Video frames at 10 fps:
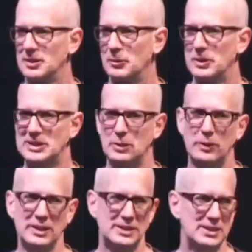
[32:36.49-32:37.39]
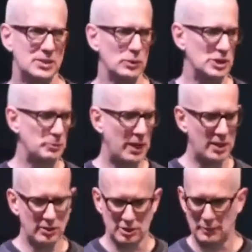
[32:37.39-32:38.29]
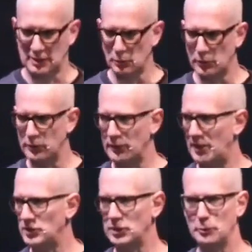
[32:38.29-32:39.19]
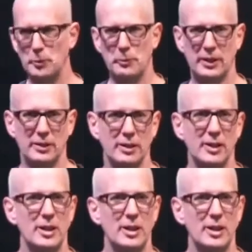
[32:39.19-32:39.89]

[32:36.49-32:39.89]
We say we exist to inspire you, to make the world around you a little bit better.